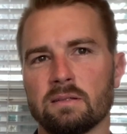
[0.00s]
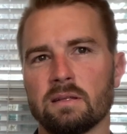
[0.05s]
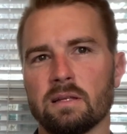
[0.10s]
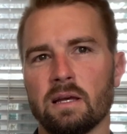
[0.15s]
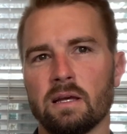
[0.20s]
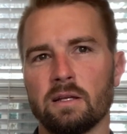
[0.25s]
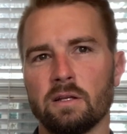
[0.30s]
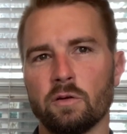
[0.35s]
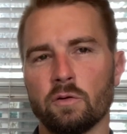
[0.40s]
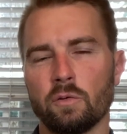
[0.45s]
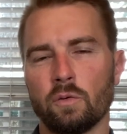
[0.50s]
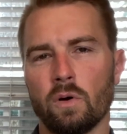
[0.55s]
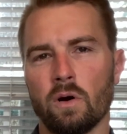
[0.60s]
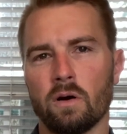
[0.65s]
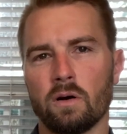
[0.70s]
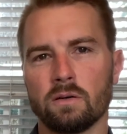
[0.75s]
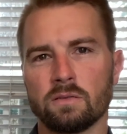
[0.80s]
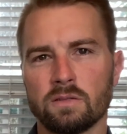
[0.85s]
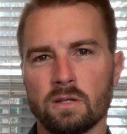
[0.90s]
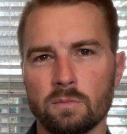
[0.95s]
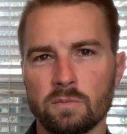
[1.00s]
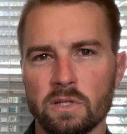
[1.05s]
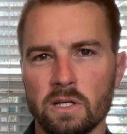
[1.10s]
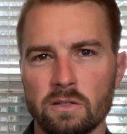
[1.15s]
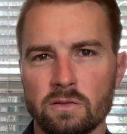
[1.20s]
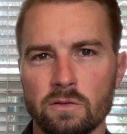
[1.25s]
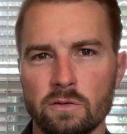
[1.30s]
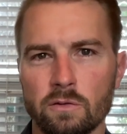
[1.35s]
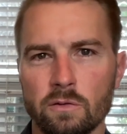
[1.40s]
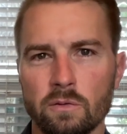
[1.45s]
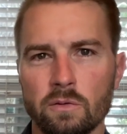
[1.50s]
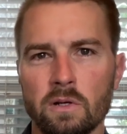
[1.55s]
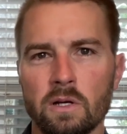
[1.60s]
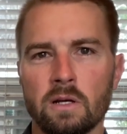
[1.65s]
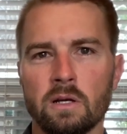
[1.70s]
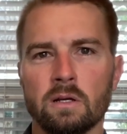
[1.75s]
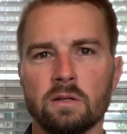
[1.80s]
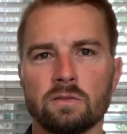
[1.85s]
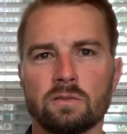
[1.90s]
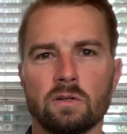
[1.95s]
that you are subject to.
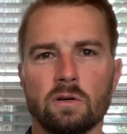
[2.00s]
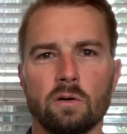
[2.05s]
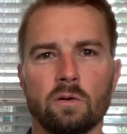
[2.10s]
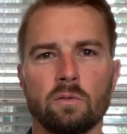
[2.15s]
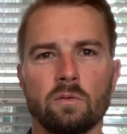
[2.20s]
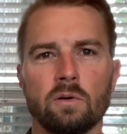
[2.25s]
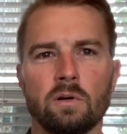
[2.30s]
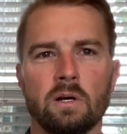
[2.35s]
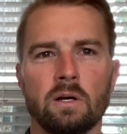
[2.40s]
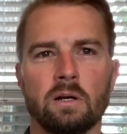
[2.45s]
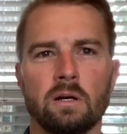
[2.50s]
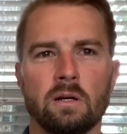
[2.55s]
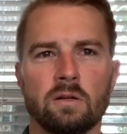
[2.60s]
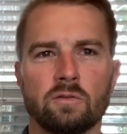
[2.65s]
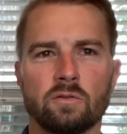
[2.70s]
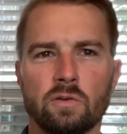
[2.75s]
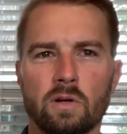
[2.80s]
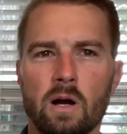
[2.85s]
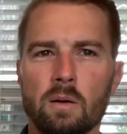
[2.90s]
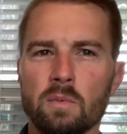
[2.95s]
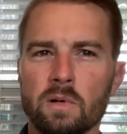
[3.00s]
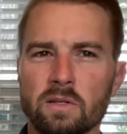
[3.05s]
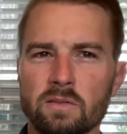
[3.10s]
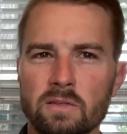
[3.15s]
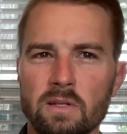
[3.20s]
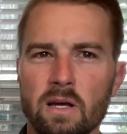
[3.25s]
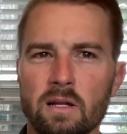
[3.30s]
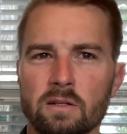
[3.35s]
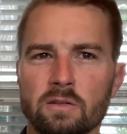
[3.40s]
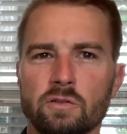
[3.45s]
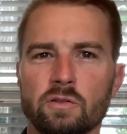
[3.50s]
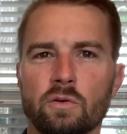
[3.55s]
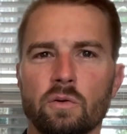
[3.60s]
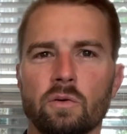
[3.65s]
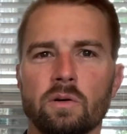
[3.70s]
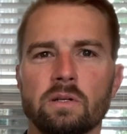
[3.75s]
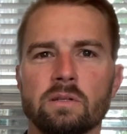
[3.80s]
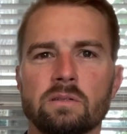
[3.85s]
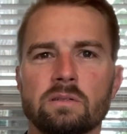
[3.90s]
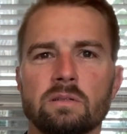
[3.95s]
So trauma is not a
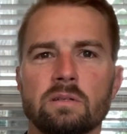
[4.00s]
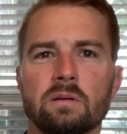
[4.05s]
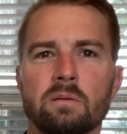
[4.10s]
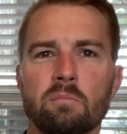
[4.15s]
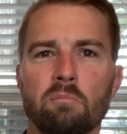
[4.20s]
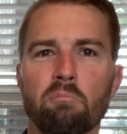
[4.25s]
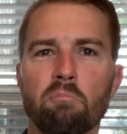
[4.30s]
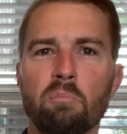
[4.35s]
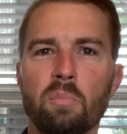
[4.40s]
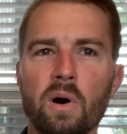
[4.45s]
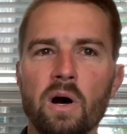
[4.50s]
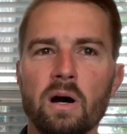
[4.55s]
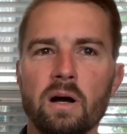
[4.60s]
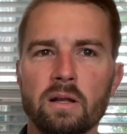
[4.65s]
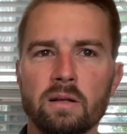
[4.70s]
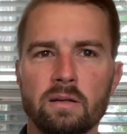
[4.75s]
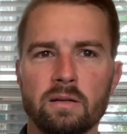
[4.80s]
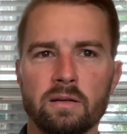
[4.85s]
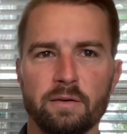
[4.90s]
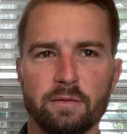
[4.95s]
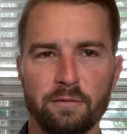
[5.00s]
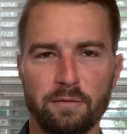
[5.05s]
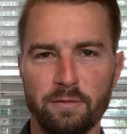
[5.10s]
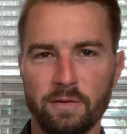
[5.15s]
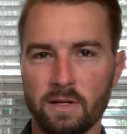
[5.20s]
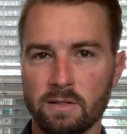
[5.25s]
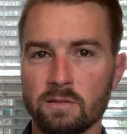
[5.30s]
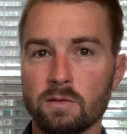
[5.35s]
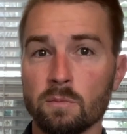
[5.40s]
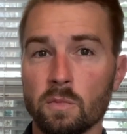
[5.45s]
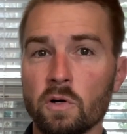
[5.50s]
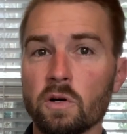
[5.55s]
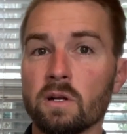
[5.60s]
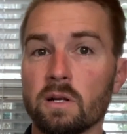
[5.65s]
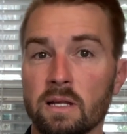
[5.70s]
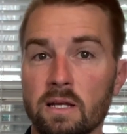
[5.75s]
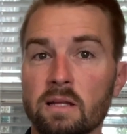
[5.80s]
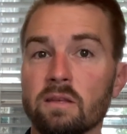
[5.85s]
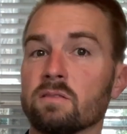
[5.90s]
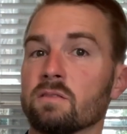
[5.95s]
choice, but victimhood
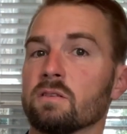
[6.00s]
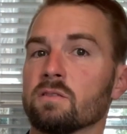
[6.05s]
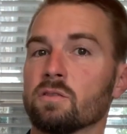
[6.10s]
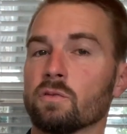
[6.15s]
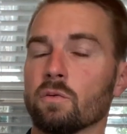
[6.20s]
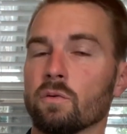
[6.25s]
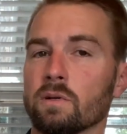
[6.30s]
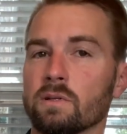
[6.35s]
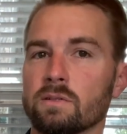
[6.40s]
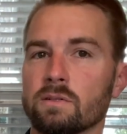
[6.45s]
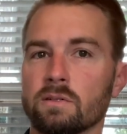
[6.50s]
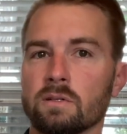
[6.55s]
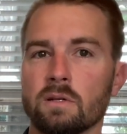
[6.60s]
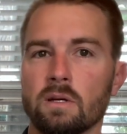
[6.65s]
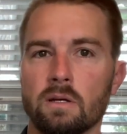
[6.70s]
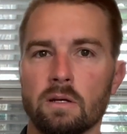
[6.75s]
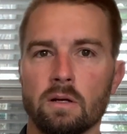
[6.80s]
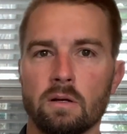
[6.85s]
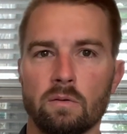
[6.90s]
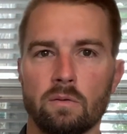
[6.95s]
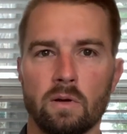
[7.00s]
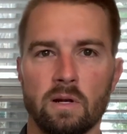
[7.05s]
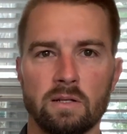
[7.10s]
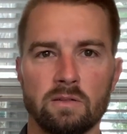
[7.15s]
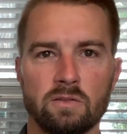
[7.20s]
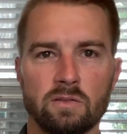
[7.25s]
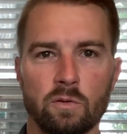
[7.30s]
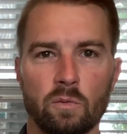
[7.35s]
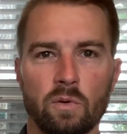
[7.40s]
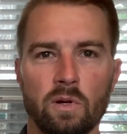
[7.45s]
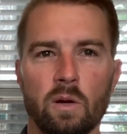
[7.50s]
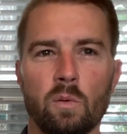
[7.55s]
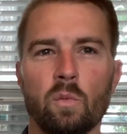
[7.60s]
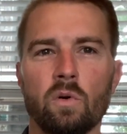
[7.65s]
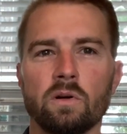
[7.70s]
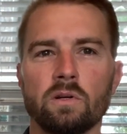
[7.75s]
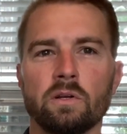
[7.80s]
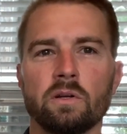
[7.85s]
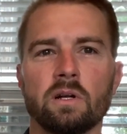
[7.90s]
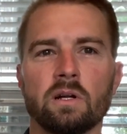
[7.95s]
is a choice, right? So what I
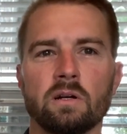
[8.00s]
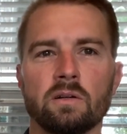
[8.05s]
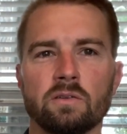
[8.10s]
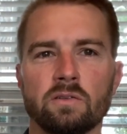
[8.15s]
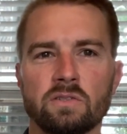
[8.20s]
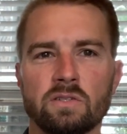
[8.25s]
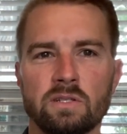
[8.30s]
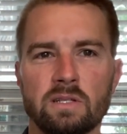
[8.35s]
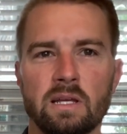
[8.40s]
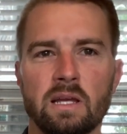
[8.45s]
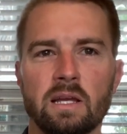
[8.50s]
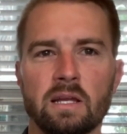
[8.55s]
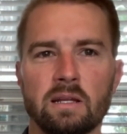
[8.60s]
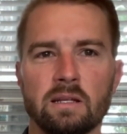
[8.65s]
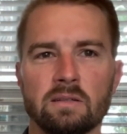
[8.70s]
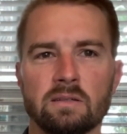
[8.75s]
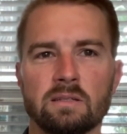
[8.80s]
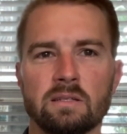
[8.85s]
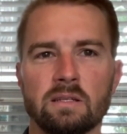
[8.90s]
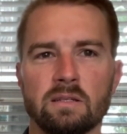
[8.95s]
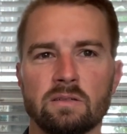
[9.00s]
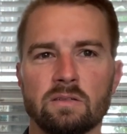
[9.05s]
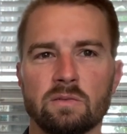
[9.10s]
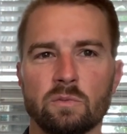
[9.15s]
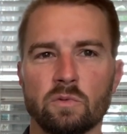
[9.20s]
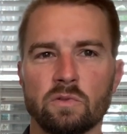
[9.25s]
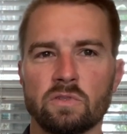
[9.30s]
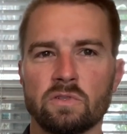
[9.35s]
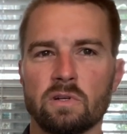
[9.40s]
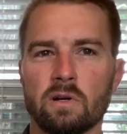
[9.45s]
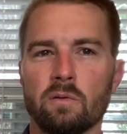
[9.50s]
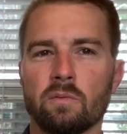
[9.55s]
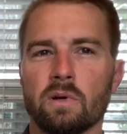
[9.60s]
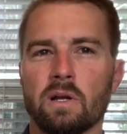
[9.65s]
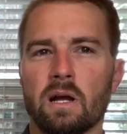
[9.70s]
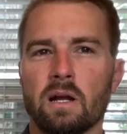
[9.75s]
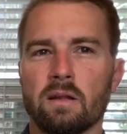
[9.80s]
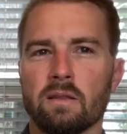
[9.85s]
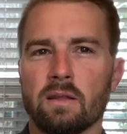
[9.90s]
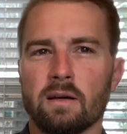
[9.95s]
want you to understand is we'll start with
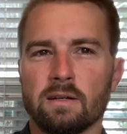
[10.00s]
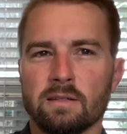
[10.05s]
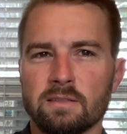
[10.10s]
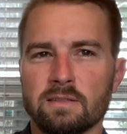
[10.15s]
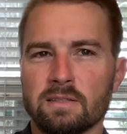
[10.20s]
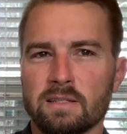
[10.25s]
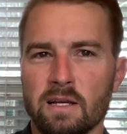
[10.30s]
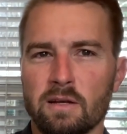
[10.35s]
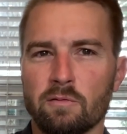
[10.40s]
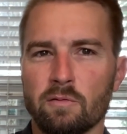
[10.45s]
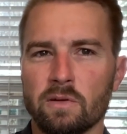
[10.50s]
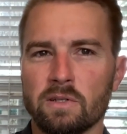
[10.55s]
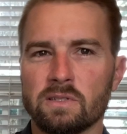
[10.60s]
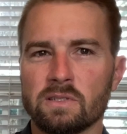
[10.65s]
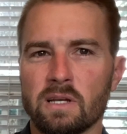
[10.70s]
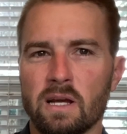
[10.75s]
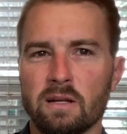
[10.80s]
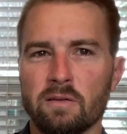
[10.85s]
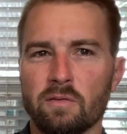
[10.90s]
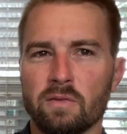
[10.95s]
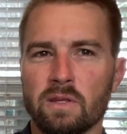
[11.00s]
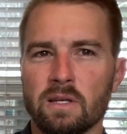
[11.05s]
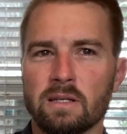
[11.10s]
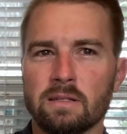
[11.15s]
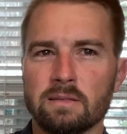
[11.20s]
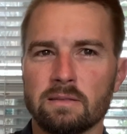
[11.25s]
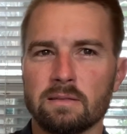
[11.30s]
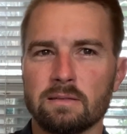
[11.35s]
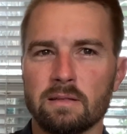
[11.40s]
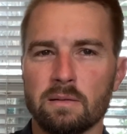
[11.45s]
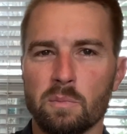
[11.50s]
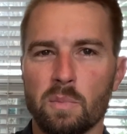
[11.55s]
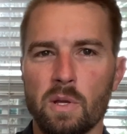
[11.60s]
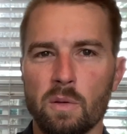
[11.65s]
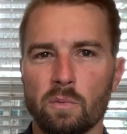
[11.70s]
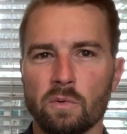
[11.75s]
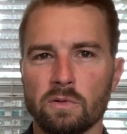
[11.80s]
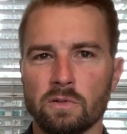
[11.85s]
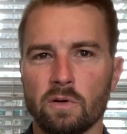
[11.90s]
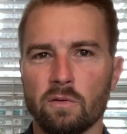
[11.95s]
kind of the unsavory side of things that
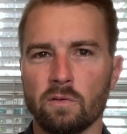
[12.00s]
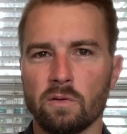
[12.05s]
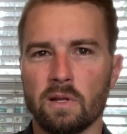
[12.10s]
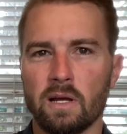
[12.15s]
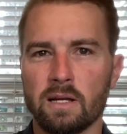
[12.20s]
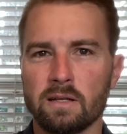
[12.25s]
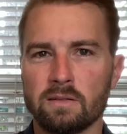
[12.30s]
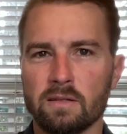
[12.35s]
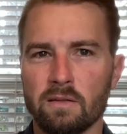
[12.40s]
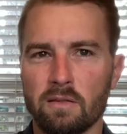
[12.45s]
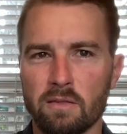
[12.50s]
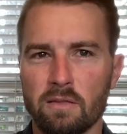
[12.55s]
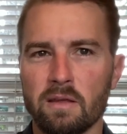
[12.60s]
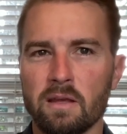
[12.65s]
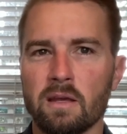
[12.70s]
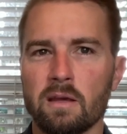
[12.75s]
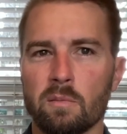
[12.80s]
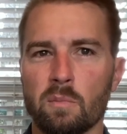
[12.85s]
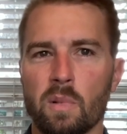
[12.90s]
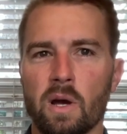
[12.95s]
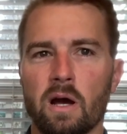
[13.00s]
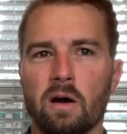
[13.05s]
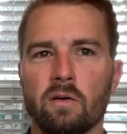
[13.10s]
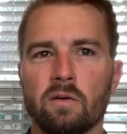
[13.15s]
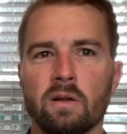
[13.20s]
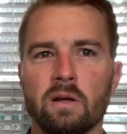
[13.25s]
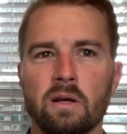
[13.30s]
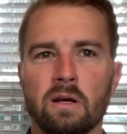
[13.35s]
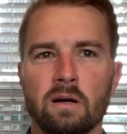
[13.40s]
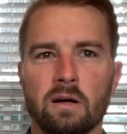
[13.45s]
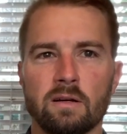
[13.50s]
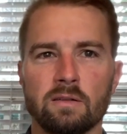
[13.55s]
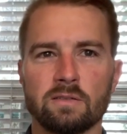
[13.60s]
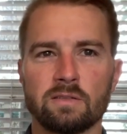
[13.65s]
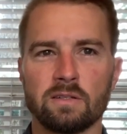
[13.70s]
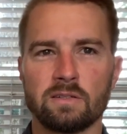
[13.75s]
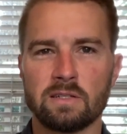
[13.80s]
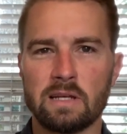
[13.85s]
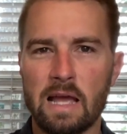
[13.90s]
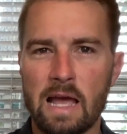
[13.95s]
people don't like to think about on
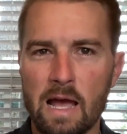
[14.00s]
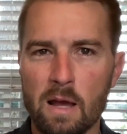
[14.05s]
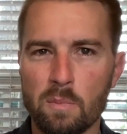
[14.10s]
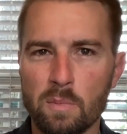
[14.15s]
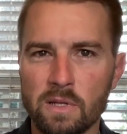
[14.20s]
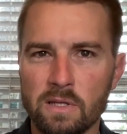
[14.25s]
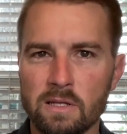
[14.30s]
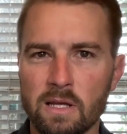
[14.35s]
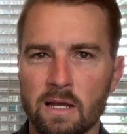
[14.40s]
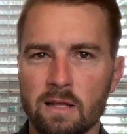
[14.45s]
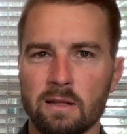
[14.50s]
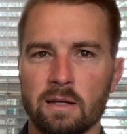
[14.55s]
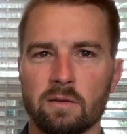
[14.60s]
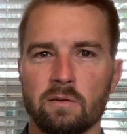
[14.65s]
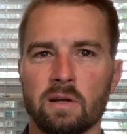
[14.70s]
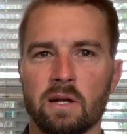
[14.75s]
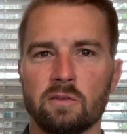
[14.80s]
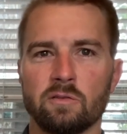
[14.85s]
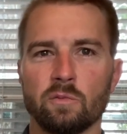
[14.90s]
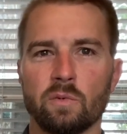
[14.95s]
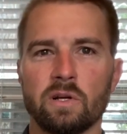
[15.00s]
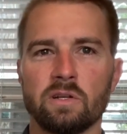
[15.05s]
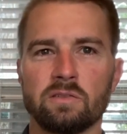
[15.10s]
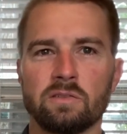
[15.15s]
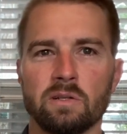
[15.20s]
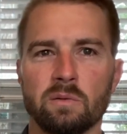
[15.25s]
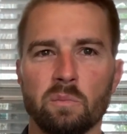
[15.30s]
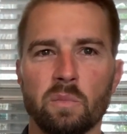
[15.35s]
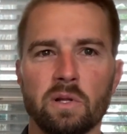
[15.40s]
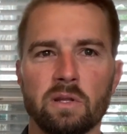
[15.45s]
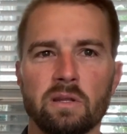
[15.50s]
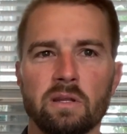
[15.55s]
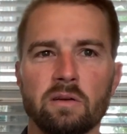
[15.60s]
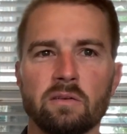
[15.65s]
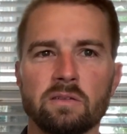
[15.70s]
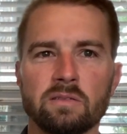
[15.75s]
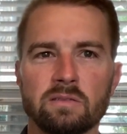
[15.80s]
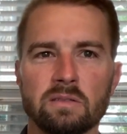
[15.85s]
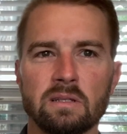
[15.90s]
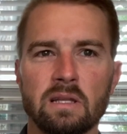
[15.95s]
such a happy day like graduation. But there
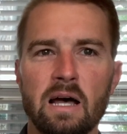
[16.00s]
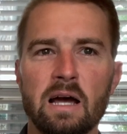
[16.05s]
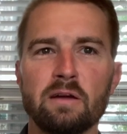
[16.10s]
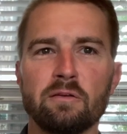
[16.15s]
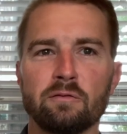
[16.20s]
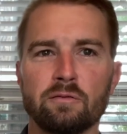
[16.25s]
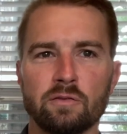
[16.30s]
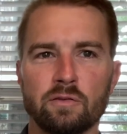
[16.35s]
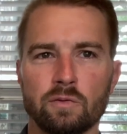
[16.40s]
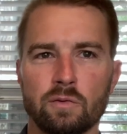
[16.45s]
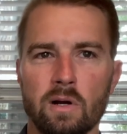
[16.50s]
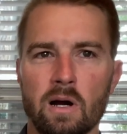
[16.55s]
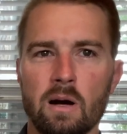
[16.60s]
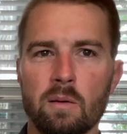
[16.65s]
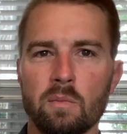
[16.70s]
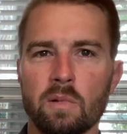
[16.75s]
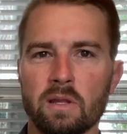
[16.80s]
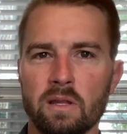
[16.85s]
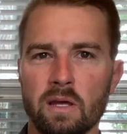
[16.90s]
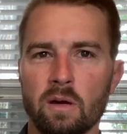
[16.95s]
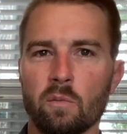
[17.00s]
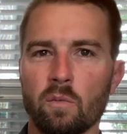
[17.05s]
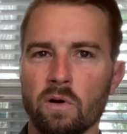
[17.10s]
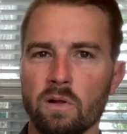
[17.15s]
is life trauma that